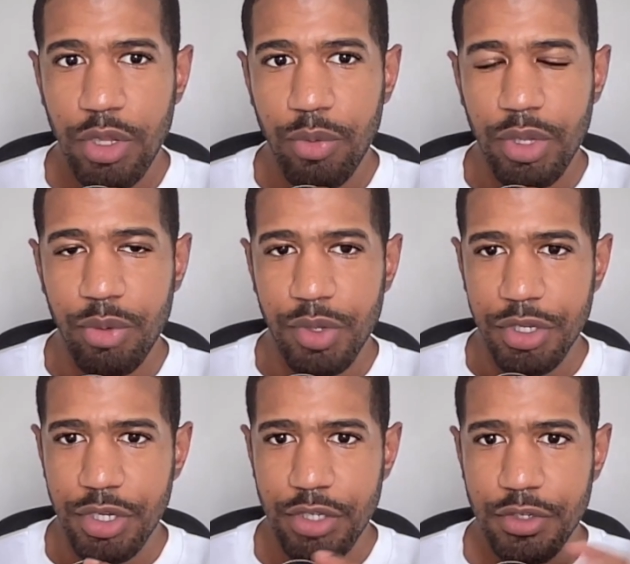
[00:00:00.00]
really, really
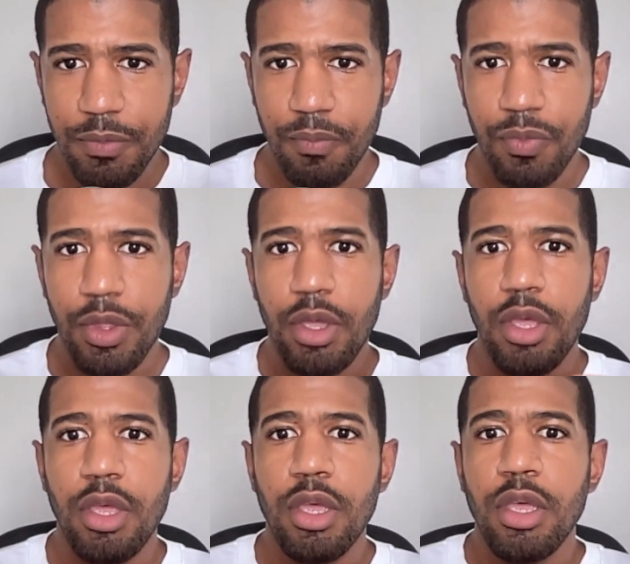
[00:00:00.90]
does.
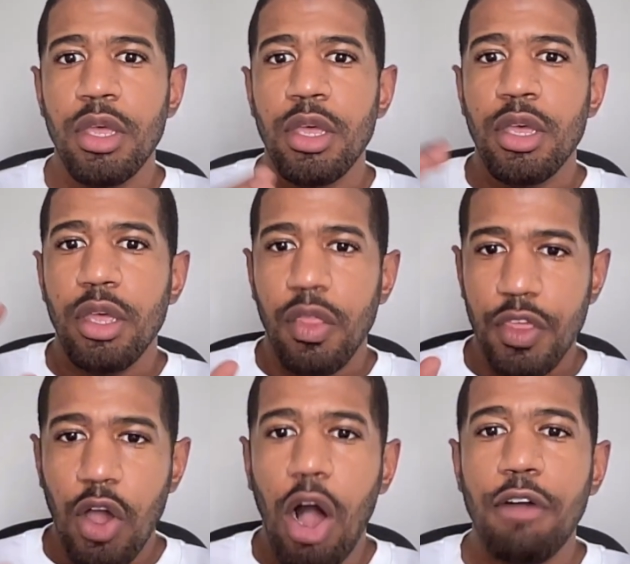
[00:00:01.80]
The
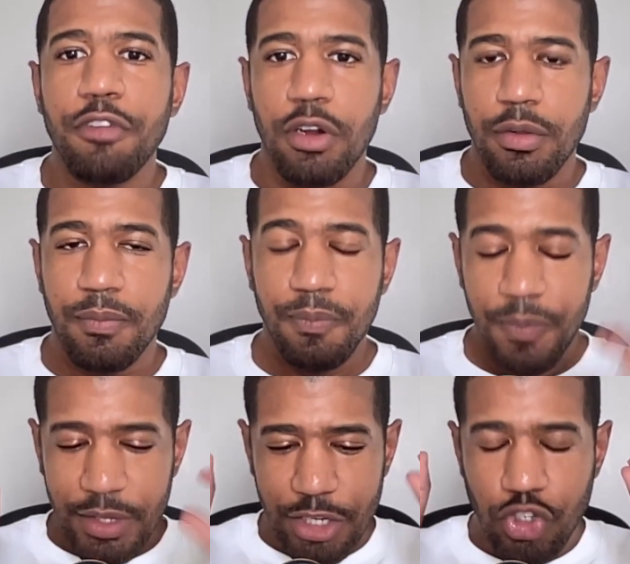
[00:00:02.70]
offer
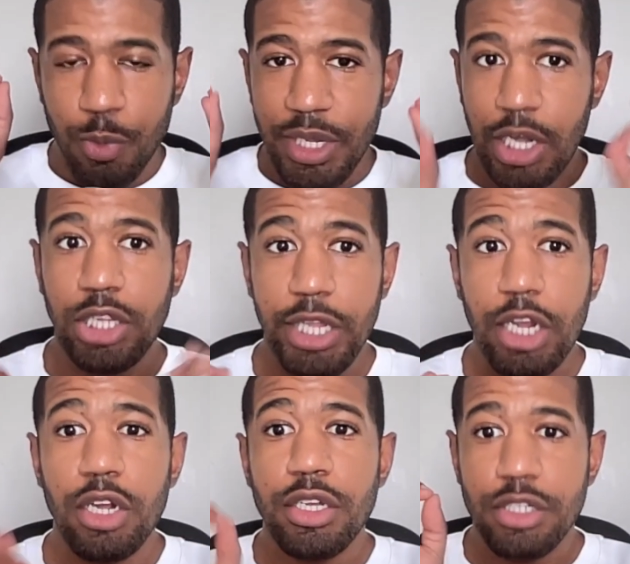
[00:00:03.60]
needs to be
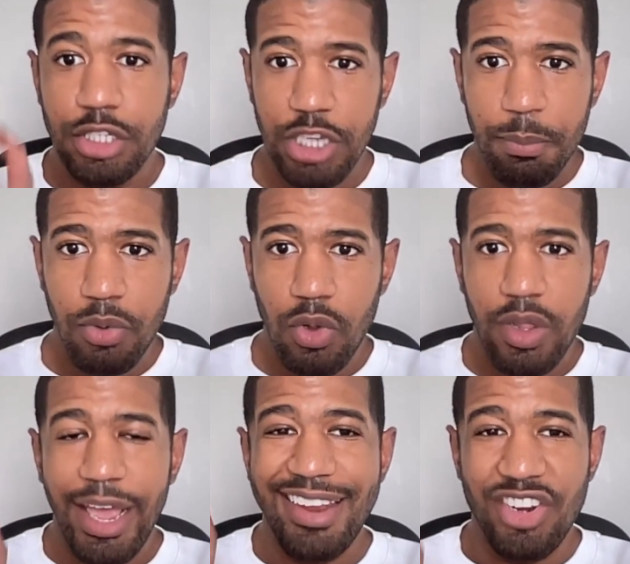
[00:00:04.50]
clear, simple,
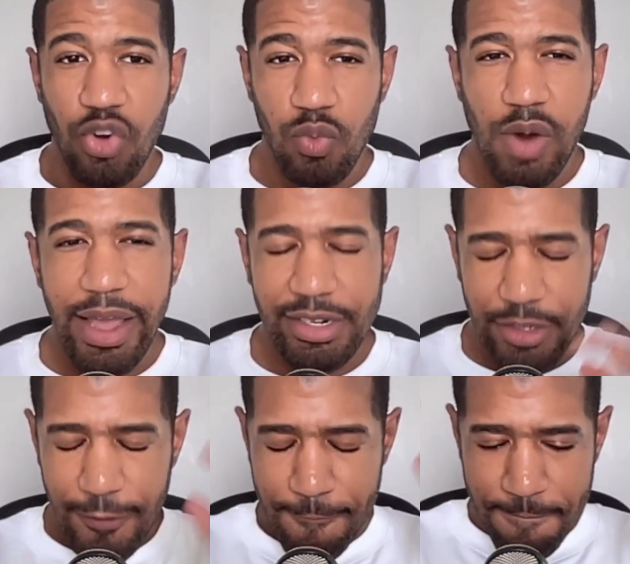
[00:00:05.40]
and direct.
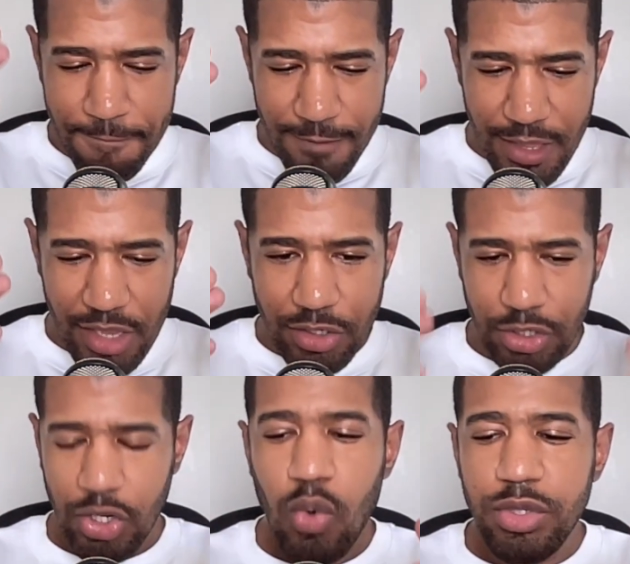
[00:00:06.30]

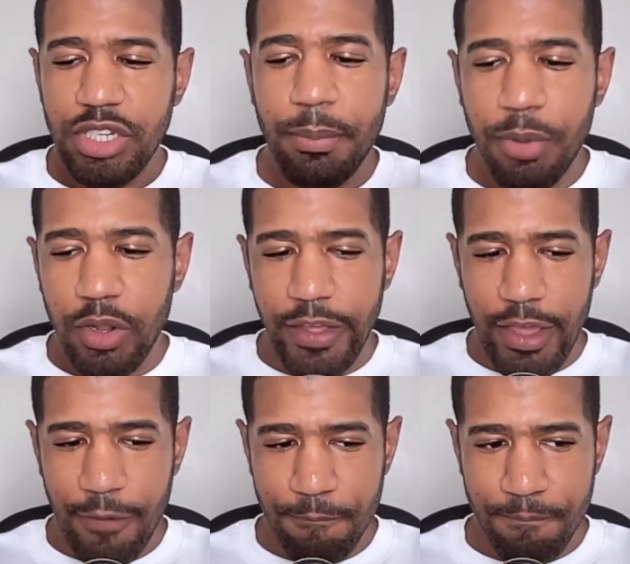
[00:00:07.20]
So simple,
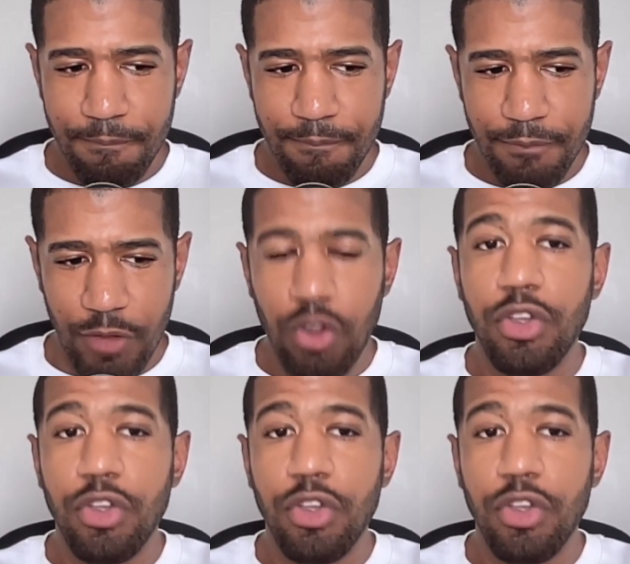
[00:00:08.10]
you